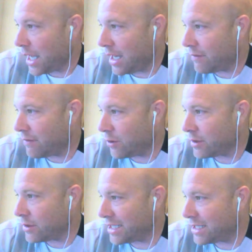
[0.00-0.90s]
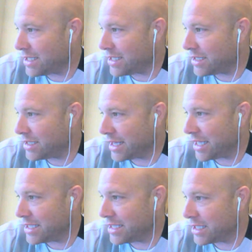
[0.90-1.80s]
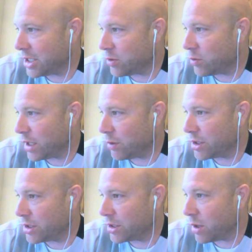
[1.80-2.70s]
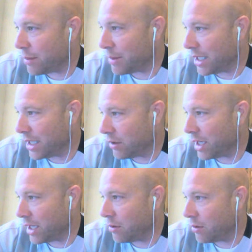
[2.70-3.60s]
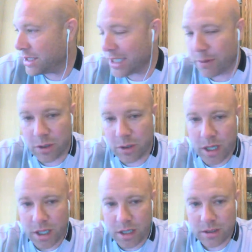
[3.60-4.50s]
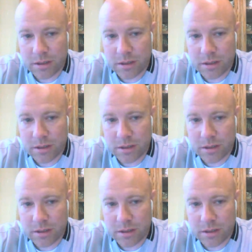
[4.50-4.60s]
and for her test statistic, that's 1620, which is what I'm getting right now. Is that what you got?